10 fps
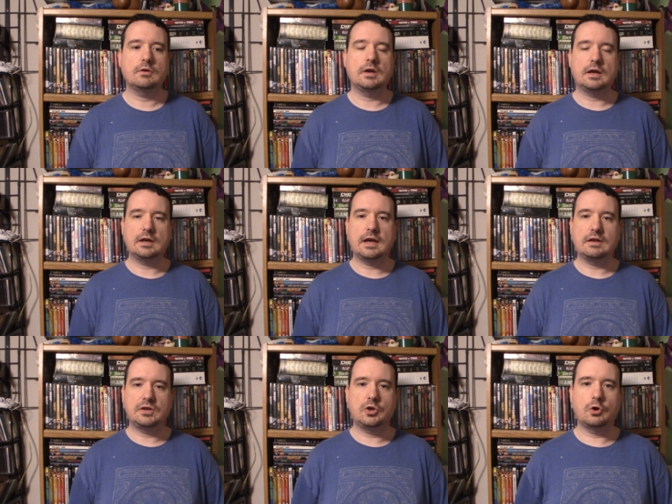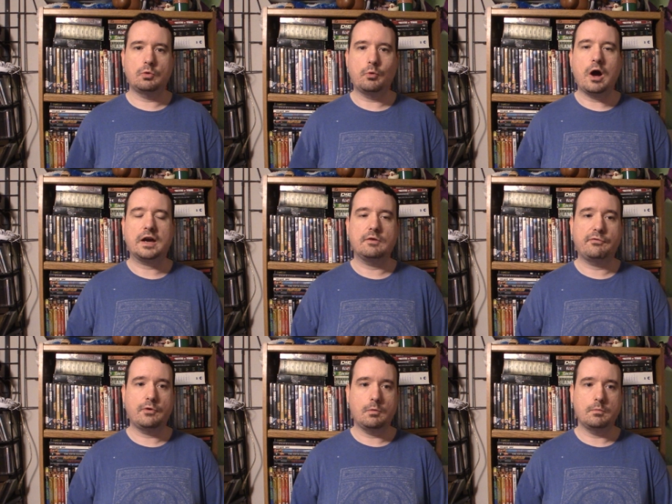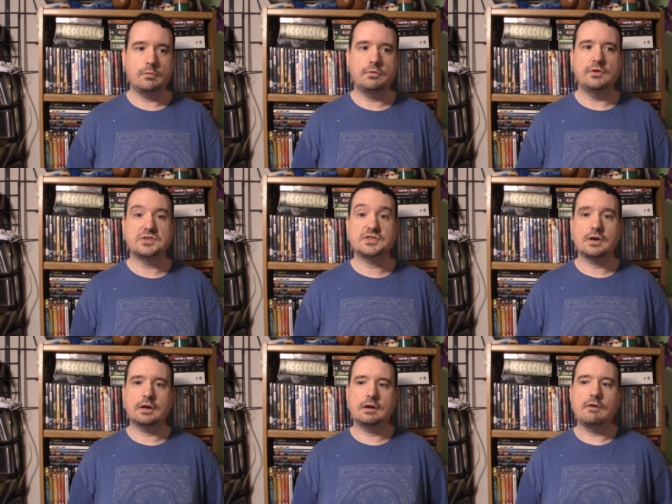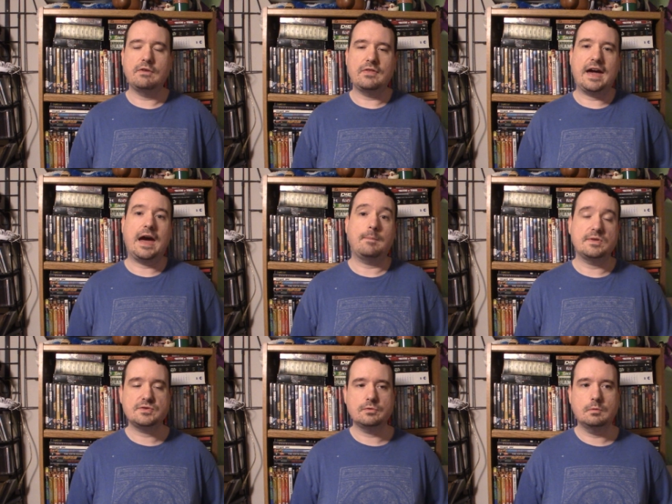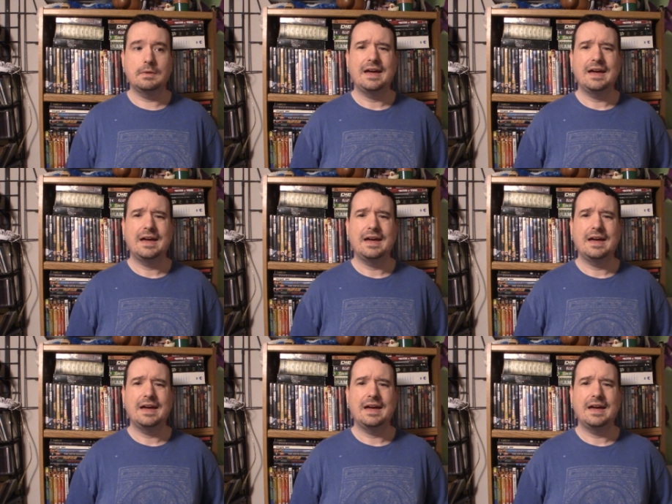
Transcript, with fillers: and cure Rocket from this event that happens to him.